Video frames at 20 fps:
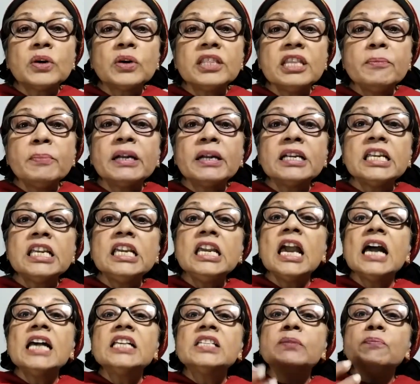worthy, but
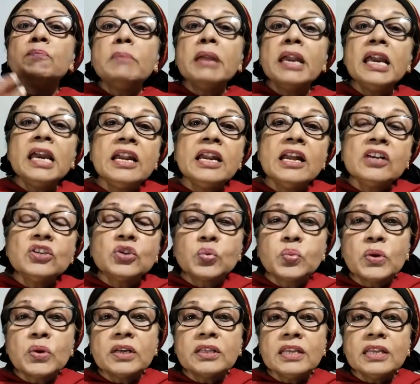he has made us
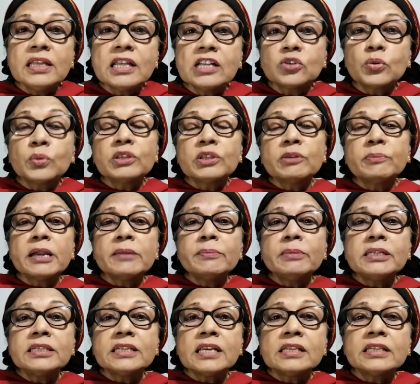worthy. That's what the
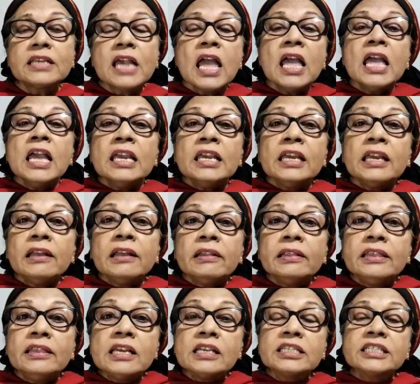Bible says.
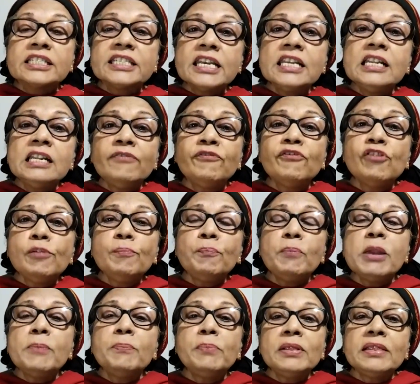The sinful
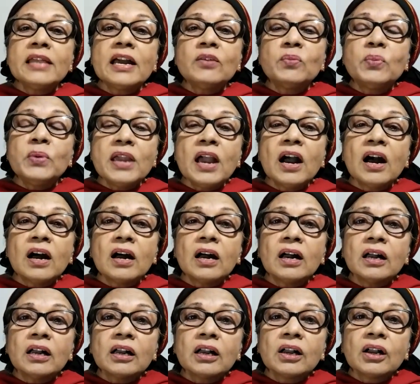people that we
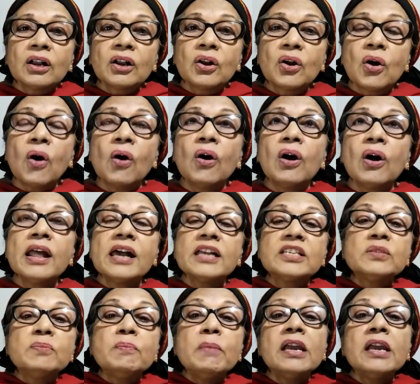are, God
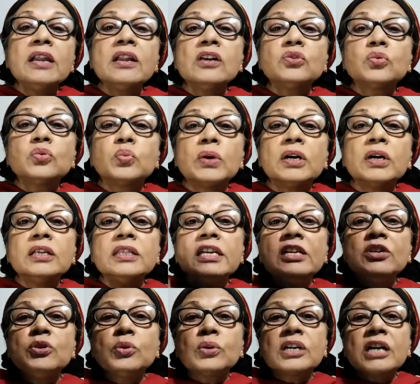has made us
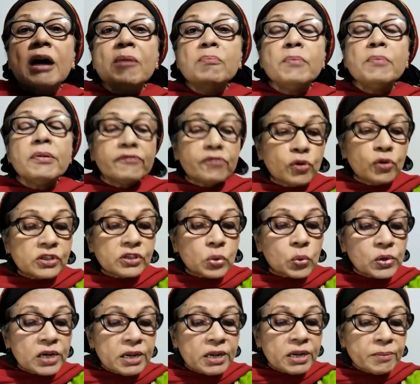worthy to come before his
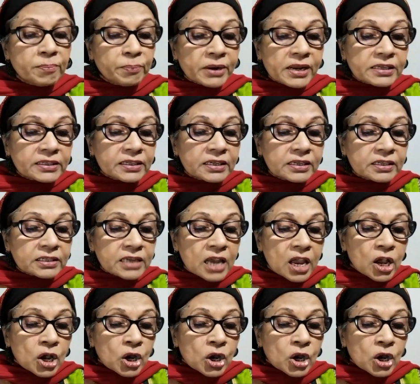holy presence.